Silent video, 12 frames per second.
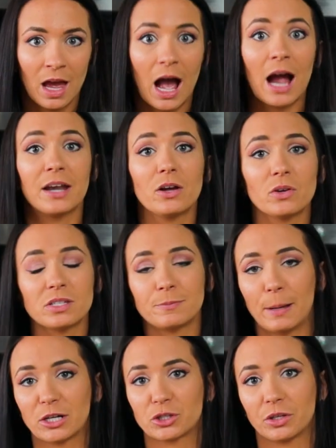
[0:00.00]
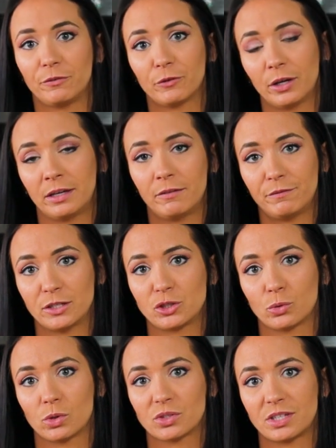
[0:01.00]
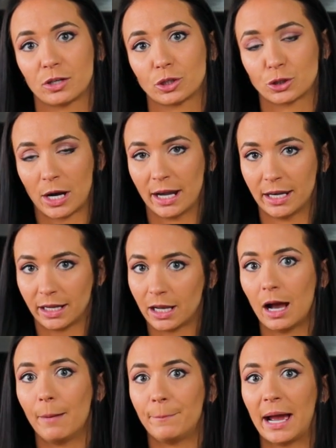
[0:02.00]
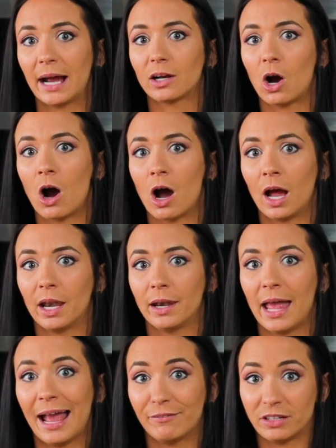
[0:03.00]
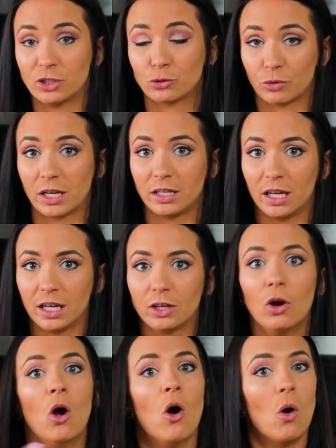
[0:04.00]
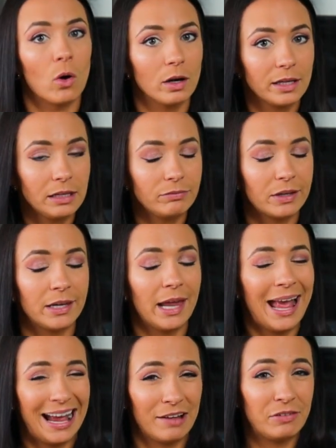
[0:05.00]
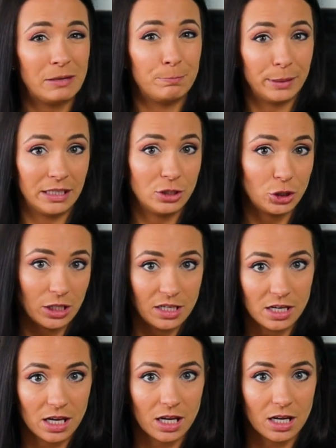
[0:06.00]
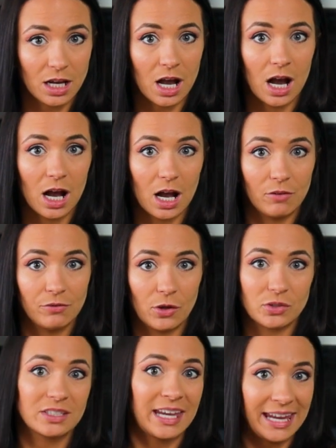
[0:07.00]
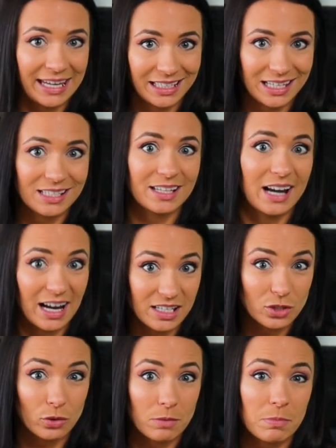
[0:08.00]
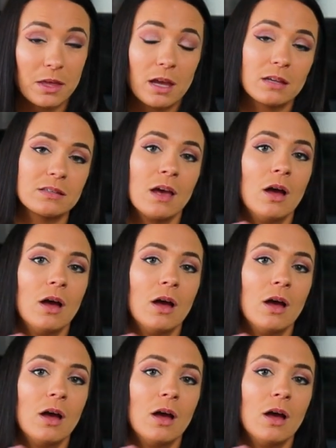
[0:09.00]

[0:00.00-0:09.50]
I know especially for individuals that are trying to cut back on heavy drinking or even heavy binge eating of those candies and ice cream things,